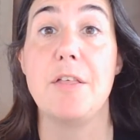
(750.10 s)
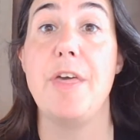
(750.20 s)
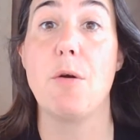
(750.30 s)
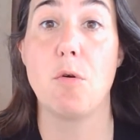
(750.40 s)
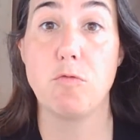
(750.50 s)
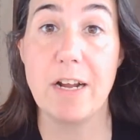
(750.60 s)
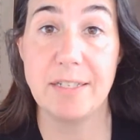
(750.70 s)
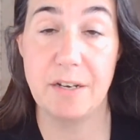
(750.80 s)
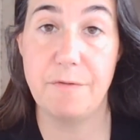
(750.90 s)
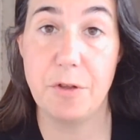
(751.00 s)
They're
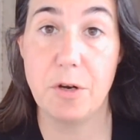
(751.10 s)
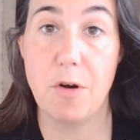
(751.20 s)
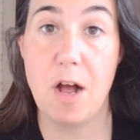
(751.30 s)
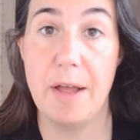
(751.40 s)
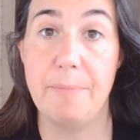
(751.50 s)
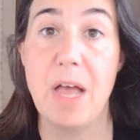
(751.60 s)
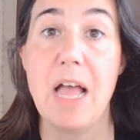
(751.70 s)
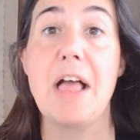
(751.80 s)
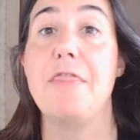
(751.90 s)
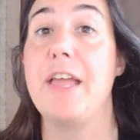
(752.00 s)
arrested for the crime.
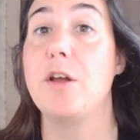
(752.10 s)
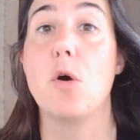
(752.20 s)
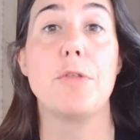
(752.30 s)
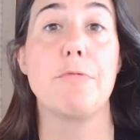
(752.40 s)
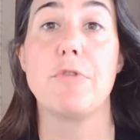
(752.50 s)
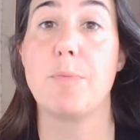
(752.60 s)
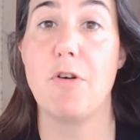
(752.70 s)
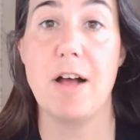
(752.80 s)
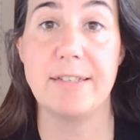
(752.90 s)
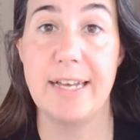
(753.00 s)
They go through the
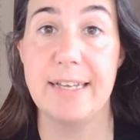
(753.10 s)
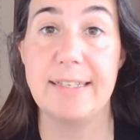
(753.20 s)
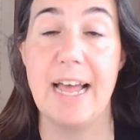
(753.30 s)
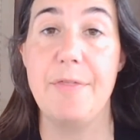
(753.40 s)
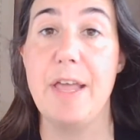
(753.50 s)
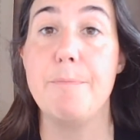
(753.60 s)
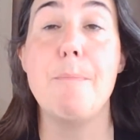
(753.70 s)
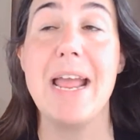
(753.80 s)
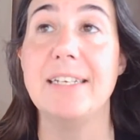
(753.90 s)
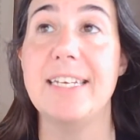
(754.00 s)
process and they
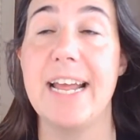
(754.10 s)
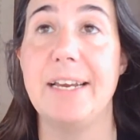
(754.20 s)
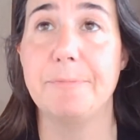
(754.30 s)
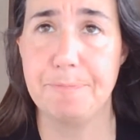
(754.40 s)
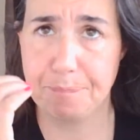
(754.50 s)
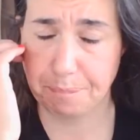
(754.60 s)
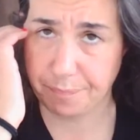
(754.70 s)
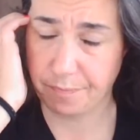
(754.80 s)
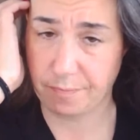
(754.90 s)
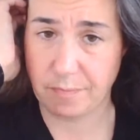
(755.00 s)
maintain
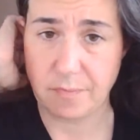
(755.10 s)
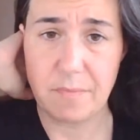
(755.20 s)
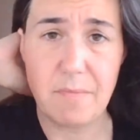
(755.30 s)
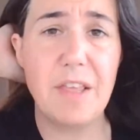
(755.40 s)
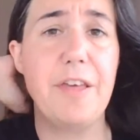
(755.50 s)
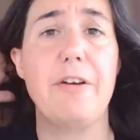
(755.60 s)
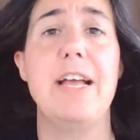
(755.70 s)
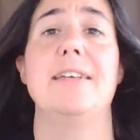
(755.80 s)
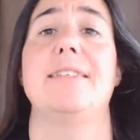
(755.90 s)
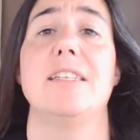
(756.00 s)
their
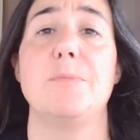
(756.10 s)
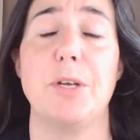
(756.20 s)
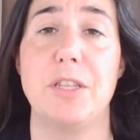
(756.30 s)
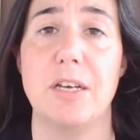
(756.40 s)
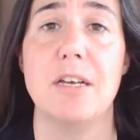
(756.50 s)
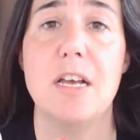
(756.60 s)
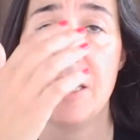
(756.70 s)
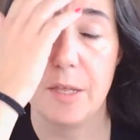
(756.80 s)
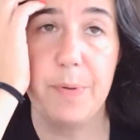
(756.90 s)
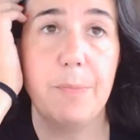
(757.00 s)
innocence. But the
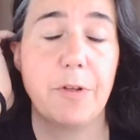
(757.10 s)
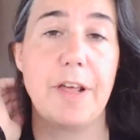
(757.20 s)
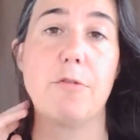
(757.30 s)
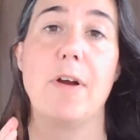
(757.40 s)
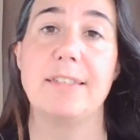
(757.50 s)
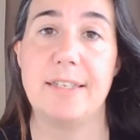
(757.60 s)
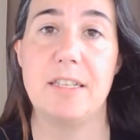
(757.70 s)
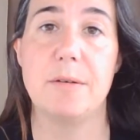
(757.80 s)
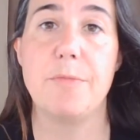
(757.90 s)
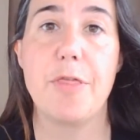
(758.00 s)
people that arrested
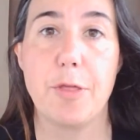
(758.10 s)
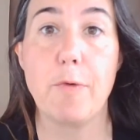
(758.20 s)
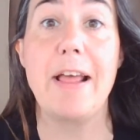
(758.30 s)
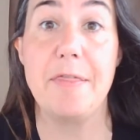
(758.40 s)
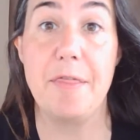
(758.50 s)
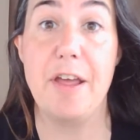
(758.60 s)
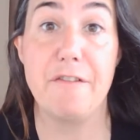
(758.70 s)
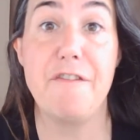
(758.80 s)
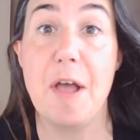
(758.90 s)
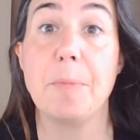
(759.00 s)
them threaten their
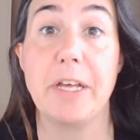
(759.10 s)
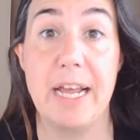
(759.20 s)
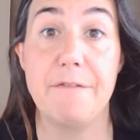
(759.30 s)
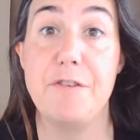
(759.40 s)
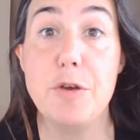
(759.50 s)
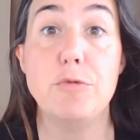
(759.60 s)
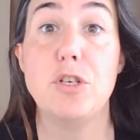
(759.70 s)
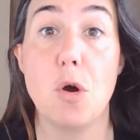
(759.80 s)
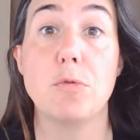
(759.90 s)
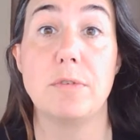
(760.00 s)
family. If you
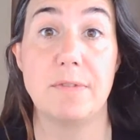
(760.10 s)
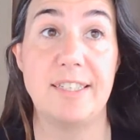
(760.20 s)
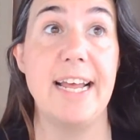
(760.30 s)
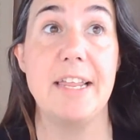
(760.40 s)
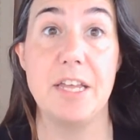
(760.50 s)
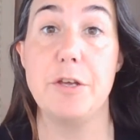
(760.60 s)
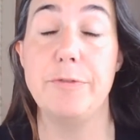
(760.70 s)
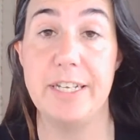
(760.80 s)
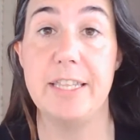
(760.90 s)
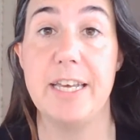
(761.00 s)
don't say that you
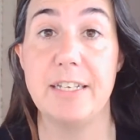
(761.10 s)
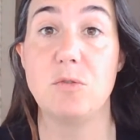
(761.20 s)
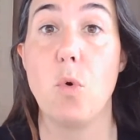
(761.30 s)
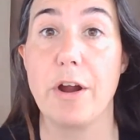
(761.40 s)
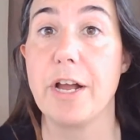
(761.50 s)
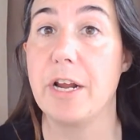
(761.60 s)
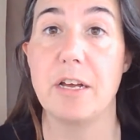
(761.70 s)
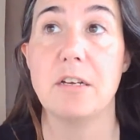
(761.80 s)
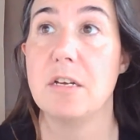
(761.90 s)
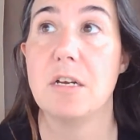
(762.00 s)
did this, we're
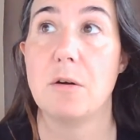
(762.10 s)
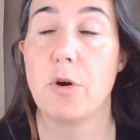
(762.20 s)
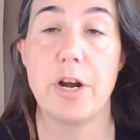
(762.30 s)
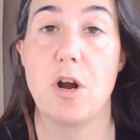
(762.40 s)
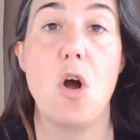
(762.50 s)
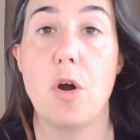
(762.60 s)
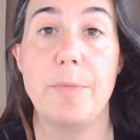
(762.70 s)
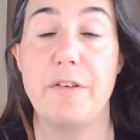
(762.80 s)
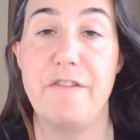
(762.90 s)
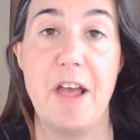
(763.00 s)
gonna harm
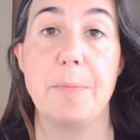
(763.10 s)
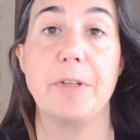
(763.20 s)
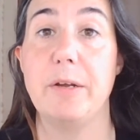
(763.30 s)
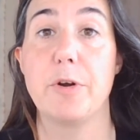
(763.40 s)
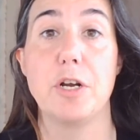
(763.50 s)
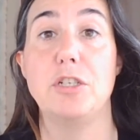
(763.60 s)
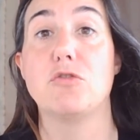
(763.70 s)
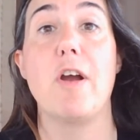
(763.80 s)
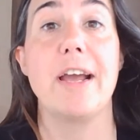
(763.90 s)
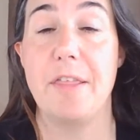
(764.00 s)
your family. We're gonna
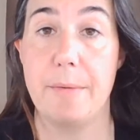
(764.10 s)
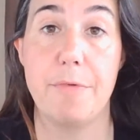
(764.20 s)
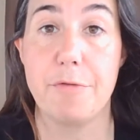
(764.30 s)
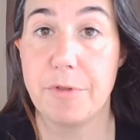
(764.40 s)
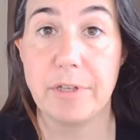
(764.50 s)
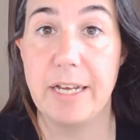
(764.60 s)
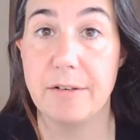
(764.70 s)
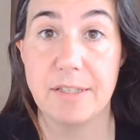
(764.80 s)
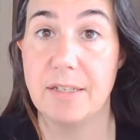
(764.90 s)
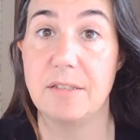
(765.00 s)
drag them through the
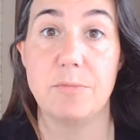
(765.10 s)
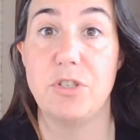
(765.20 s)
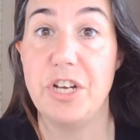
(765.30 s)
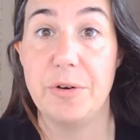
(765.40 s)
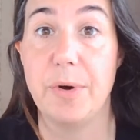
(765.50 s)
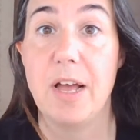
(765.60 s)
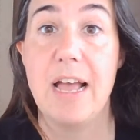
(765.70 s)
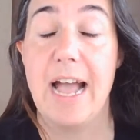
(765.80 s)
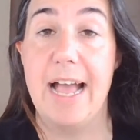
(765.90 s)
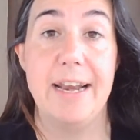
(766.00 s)
legal system too.
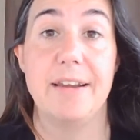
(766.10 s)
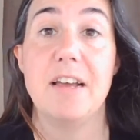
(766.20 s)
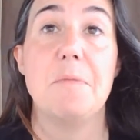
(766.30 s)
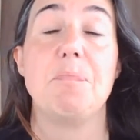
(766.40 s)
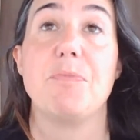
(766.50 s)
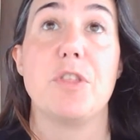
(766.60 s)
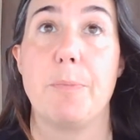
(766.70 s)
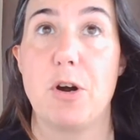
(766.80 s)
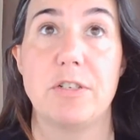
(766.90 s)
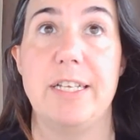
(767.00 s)
And the
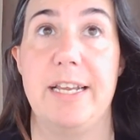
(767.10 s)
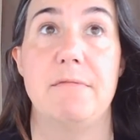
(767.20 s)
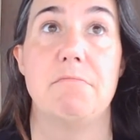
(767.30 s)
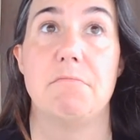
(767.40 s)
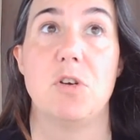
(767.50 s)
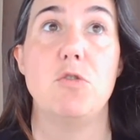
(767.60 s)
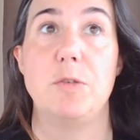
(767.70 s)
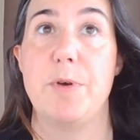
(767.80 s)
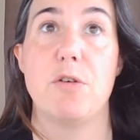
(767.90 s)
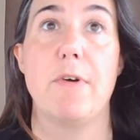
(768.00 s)
person who's
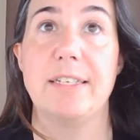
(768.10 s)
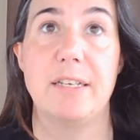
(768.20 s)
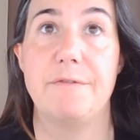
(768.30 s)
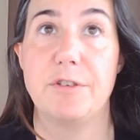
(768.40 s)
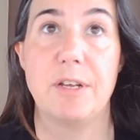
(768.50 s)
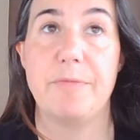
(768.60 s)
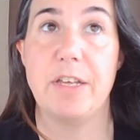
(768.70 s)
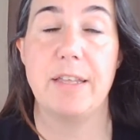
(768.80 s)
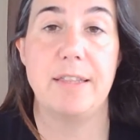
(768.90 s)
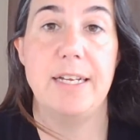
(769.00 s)
been arrested for
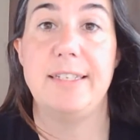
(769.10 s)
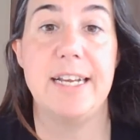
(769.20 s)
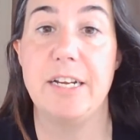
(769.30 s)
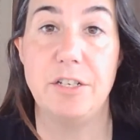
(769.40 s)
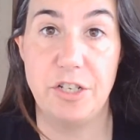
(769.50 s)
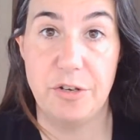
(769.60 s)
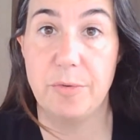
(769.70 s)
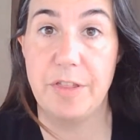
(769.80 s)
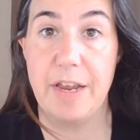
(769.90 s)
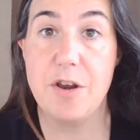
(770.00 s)
something that they didn't do
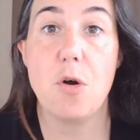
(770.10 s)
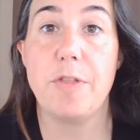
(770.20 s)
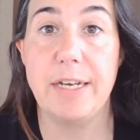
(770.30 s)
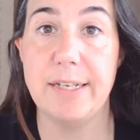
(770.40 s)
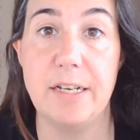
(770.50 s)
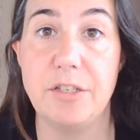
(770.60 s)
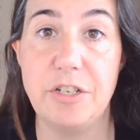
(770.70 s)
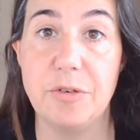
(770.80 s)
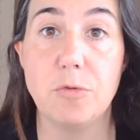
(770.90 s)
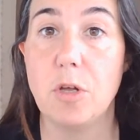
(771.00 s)
and they know they didn't
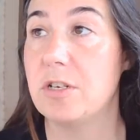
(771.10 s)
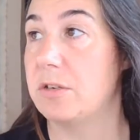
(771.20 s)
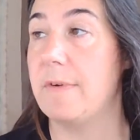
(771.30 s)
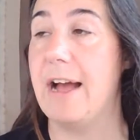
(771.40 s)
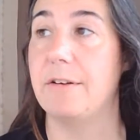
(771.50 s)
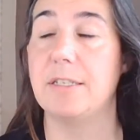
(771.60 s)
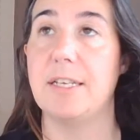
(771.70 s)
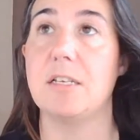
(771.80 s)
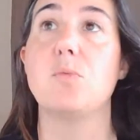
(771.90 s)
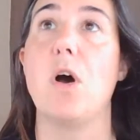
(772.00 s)
do looks around and
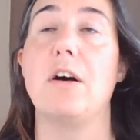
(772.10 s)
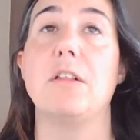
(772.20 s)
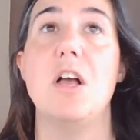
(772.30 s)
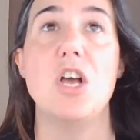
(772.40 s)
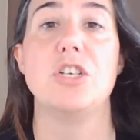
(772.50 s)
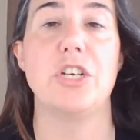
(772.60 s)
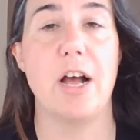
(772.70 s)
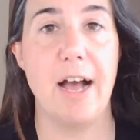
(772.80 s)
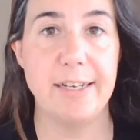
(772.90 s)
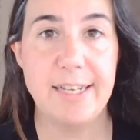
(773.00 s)
says, well, should
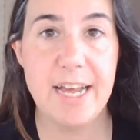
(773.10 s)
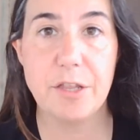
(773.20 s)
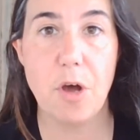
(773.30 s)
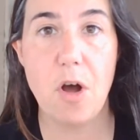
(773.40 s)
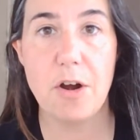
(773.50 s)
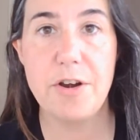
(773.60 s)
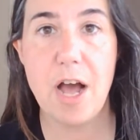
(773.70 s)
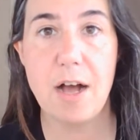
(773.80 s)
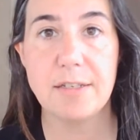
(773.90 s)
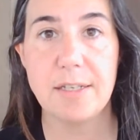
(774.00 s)
I take the hard
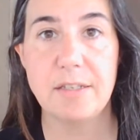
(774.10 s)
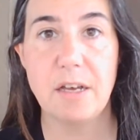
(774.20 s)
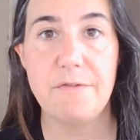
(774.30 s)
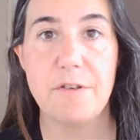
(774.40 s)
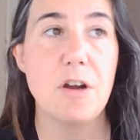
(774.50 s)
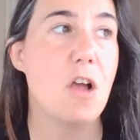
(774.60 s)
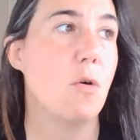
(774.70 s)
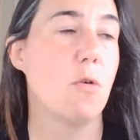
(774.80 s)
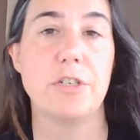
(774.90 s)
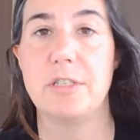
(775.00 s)
knocks and suffer,
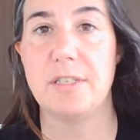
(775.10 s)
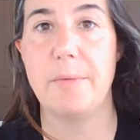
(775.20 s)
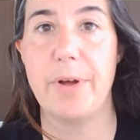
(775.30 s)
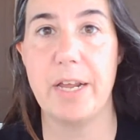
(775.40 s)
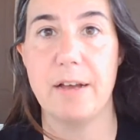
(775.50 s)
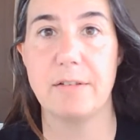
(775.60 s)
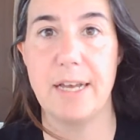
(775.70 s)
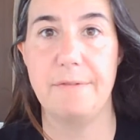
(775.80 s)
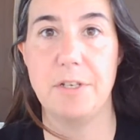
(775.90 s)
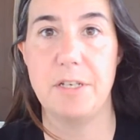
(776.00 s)
or should somebody else
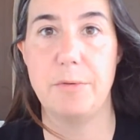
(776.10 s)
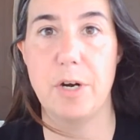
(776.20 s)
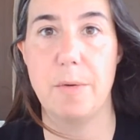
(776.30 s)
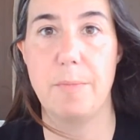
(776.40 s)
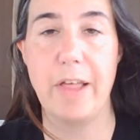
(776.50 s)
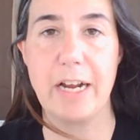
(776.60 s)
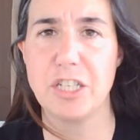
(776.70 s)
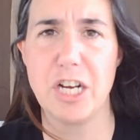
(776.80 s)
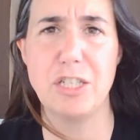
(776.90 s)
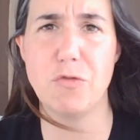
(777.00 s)
have to do it?
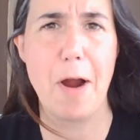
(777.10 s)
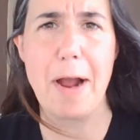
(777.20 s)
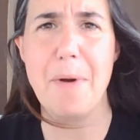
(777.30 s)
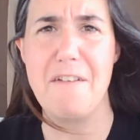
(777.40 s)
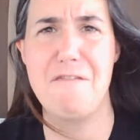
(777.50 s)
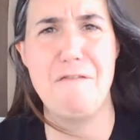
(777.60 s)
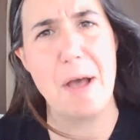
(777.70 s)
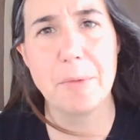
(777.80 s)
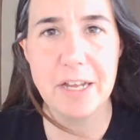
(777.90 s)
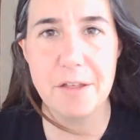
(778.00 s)
Should I drag my
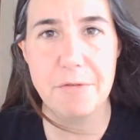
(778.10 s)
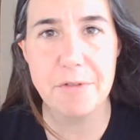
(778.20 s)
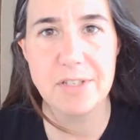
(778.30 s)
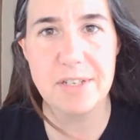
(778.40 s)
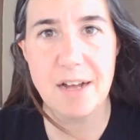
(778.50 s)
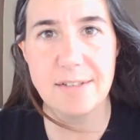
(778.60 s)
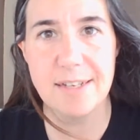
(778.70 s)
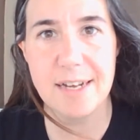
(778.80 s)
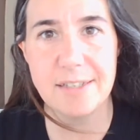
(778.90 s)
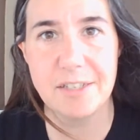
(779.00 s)
family through this
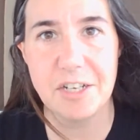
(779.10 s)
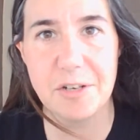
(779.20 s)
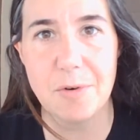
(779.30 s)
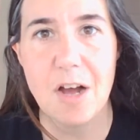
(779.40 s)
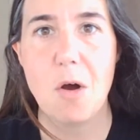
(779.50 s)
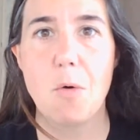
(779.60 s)
nonsense too?